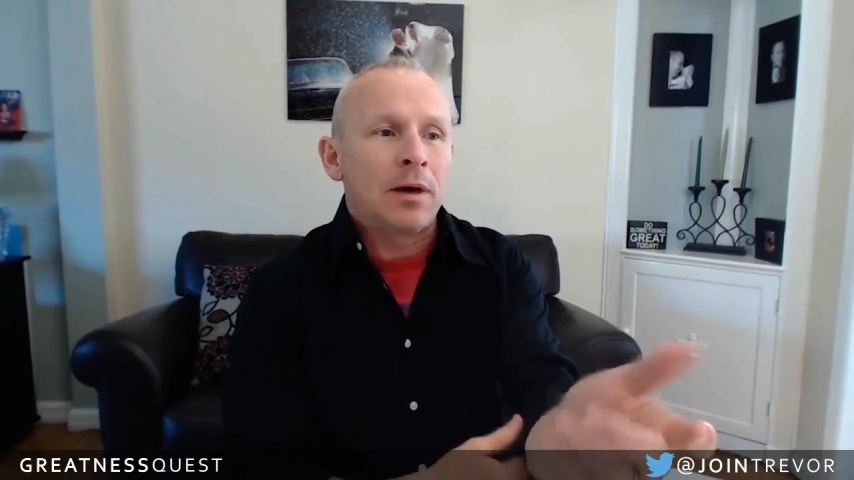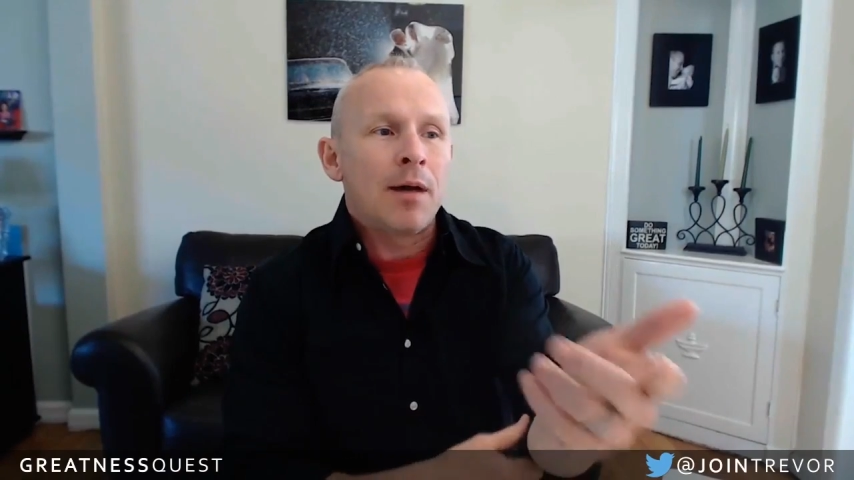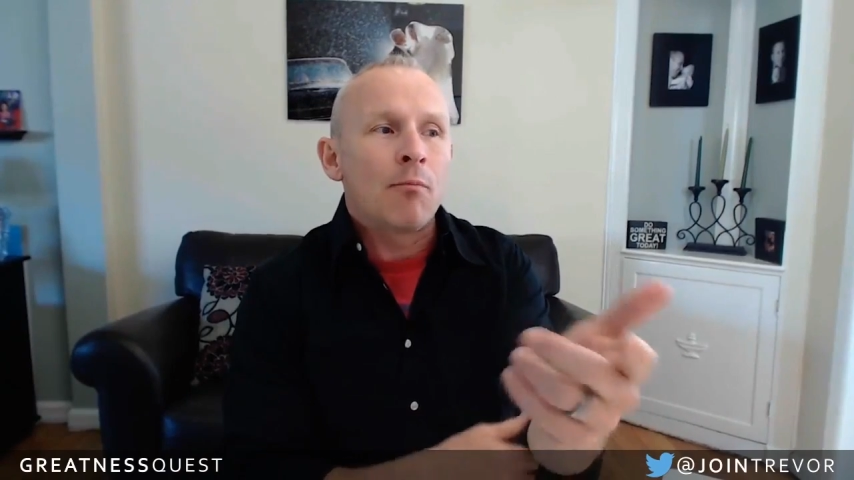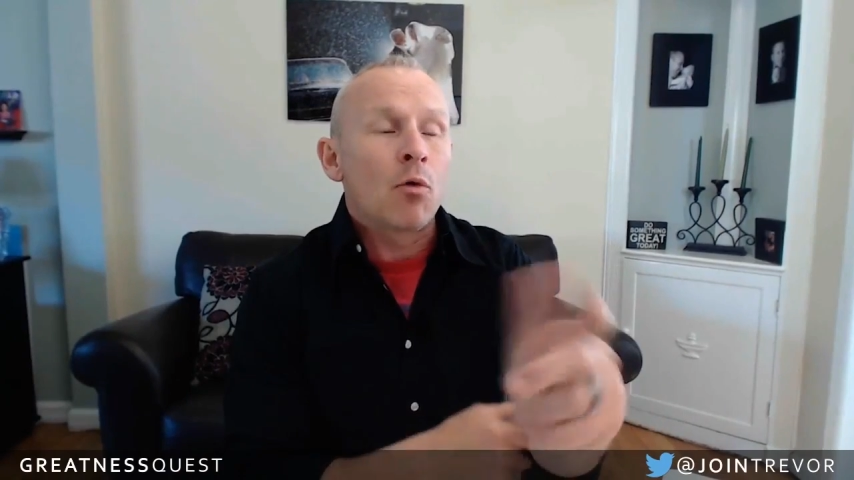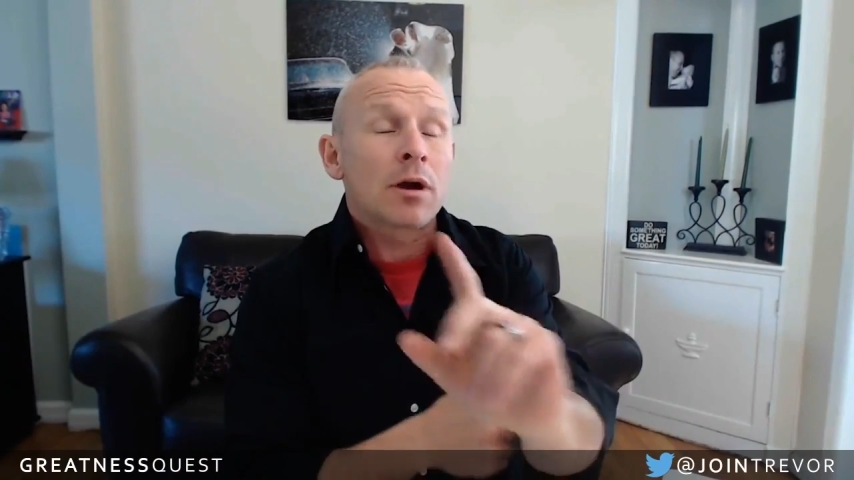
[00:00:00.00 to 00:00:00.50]

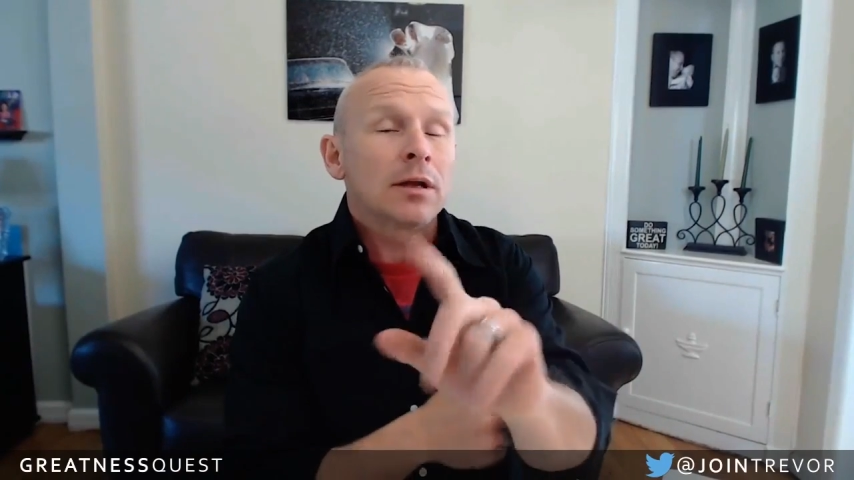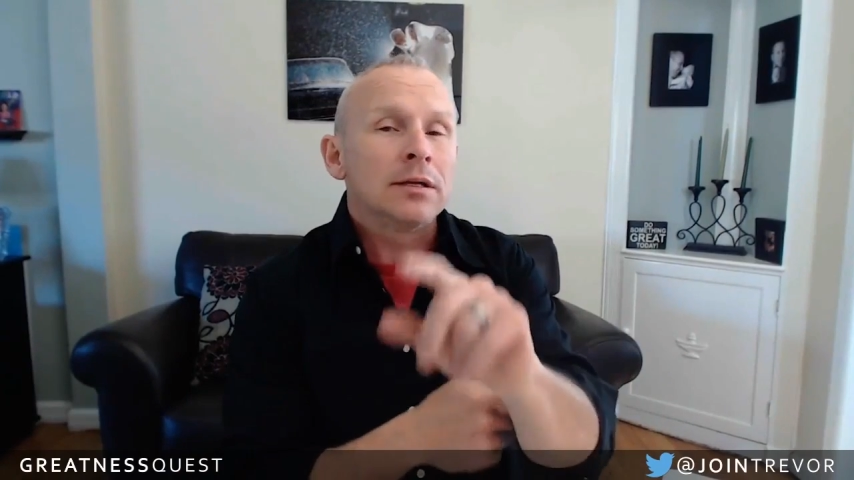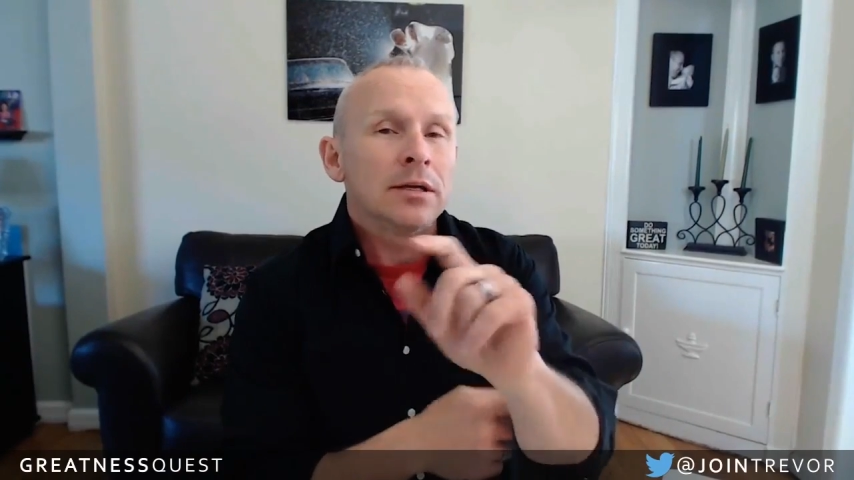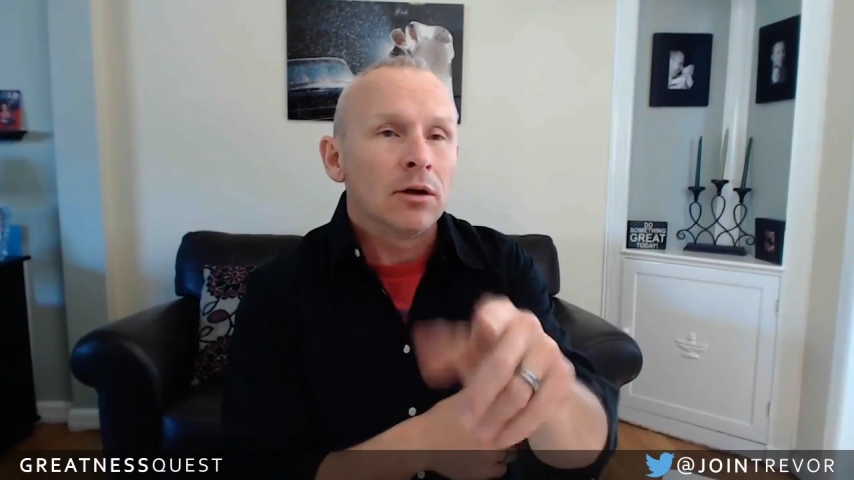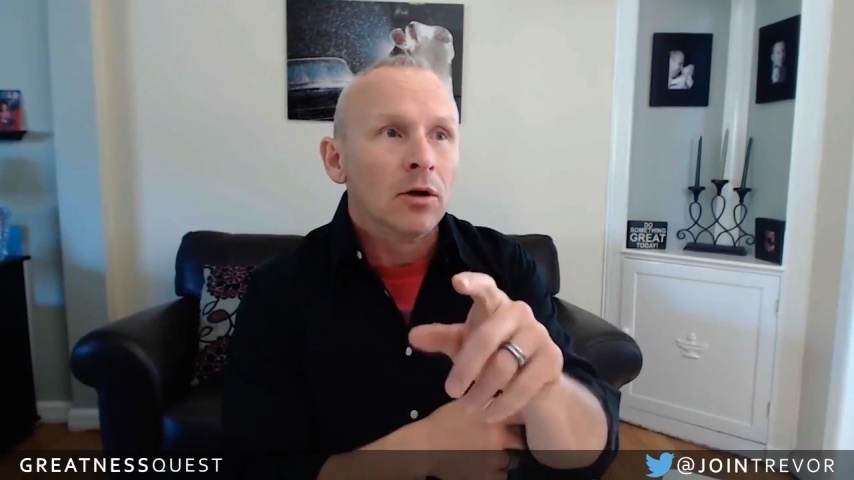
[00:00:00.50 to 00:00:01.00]
I'm working a
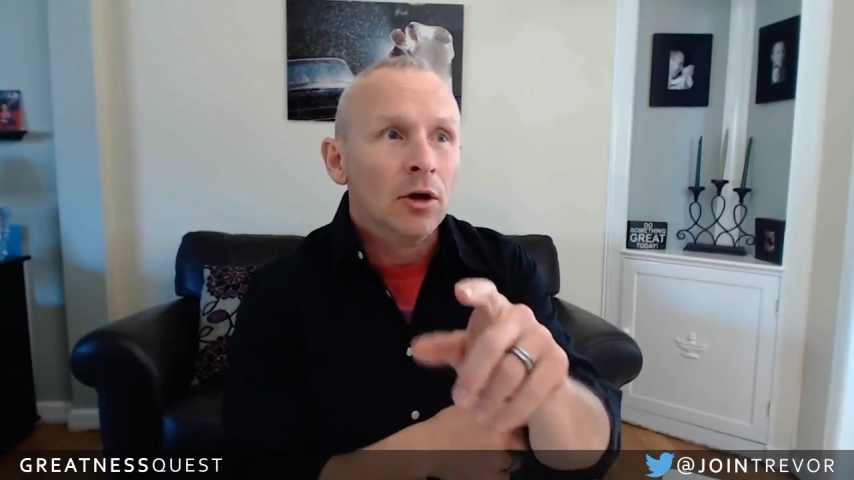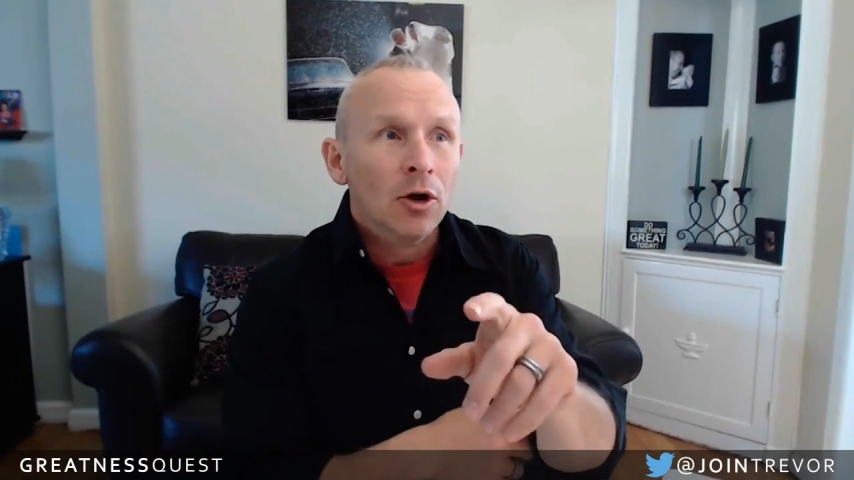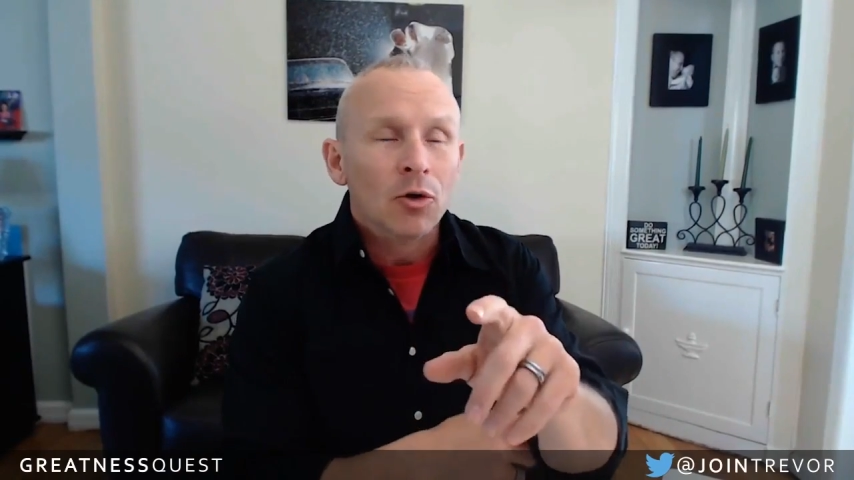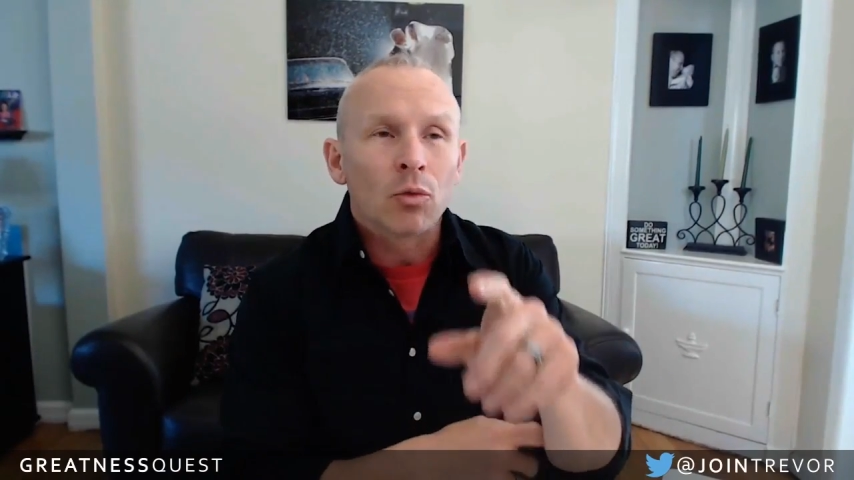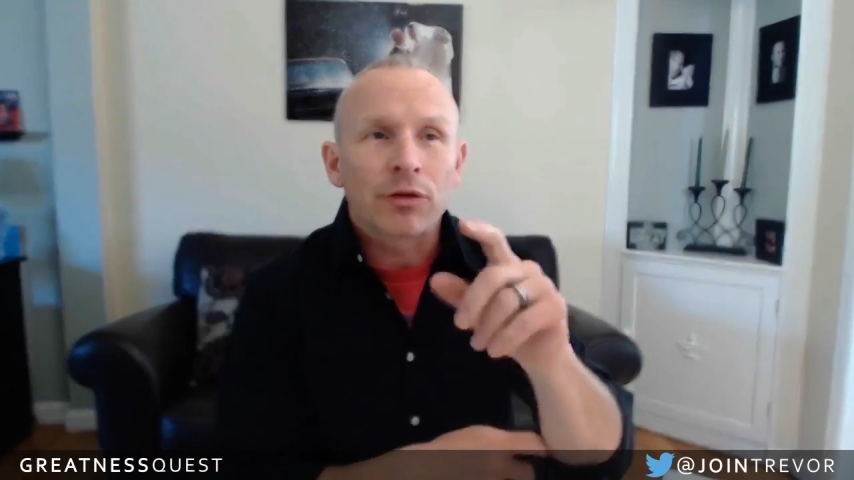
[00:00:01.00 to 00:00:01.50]
deal
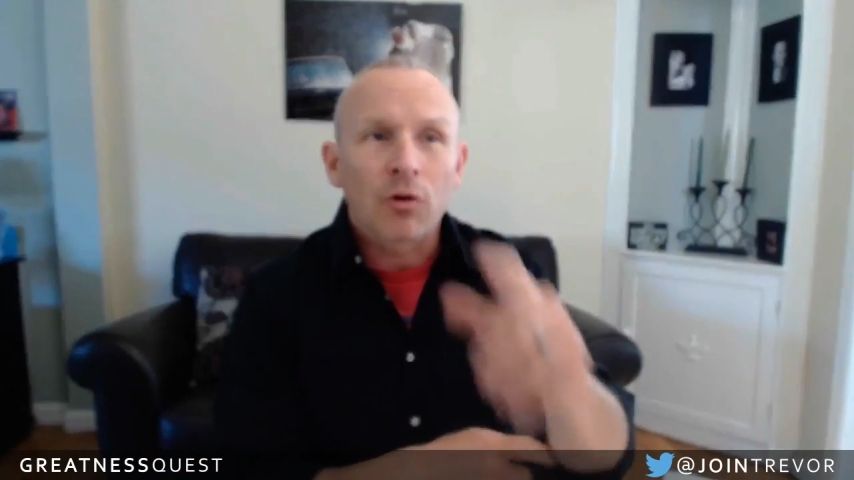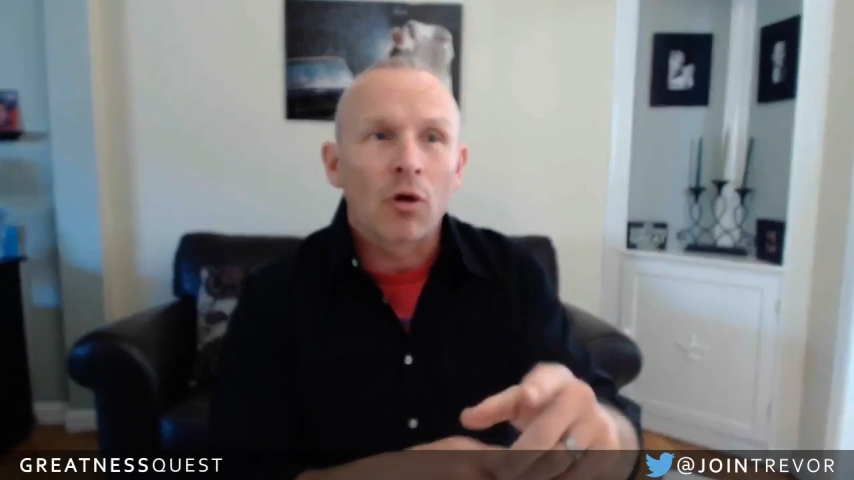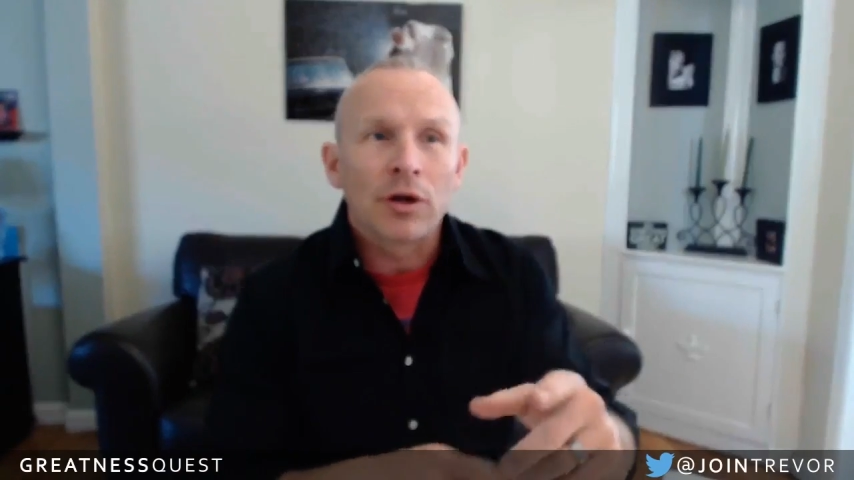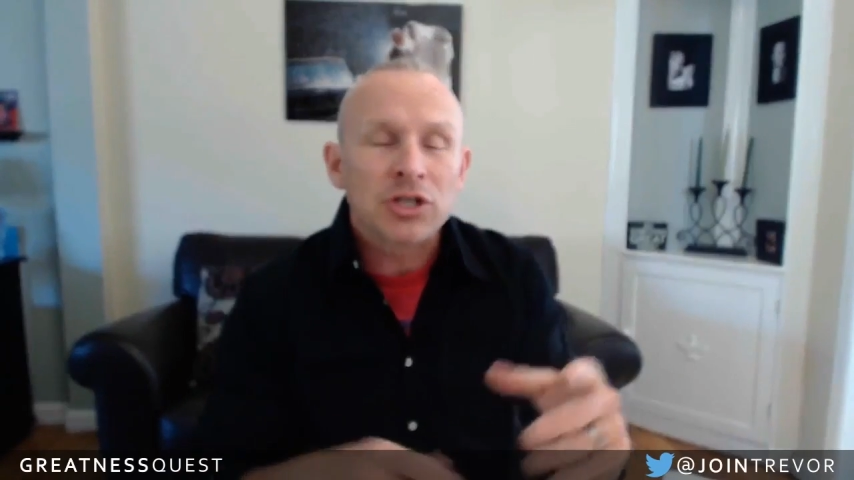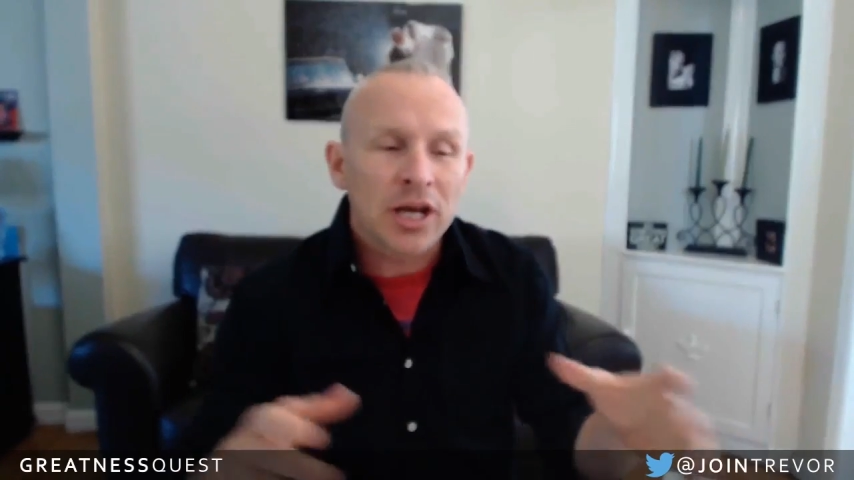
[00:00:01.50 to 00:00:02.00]
with
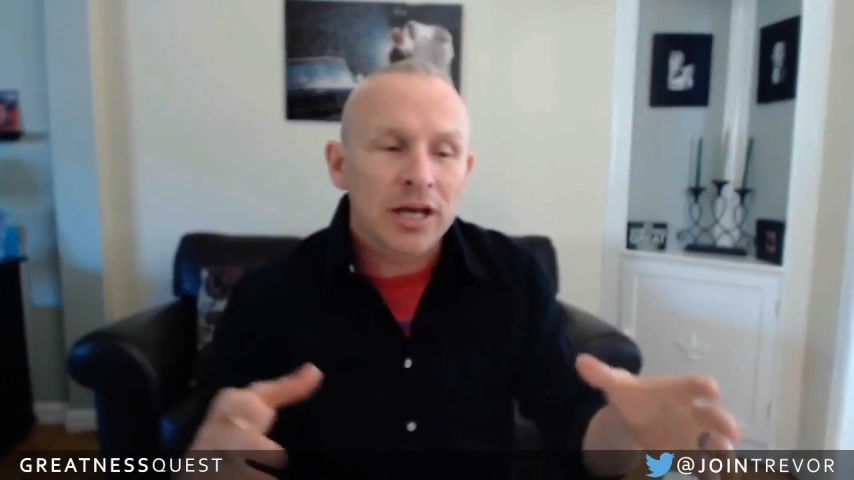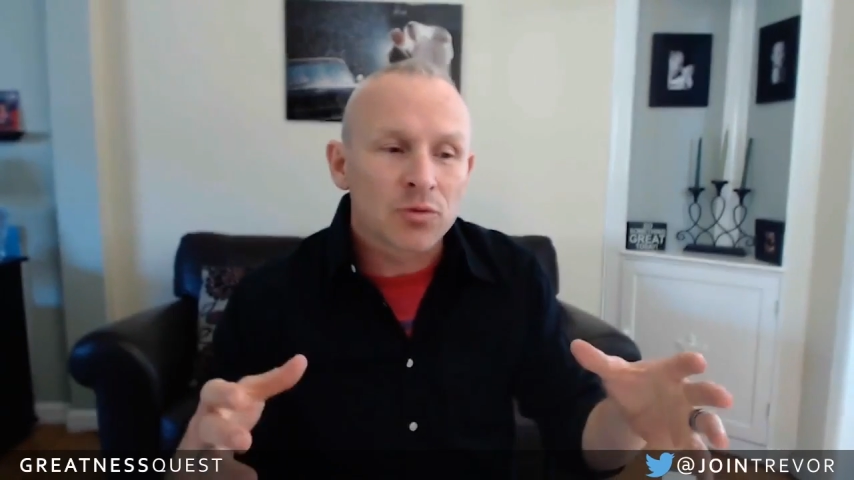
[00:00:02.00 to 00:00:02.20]
Corey Shanes.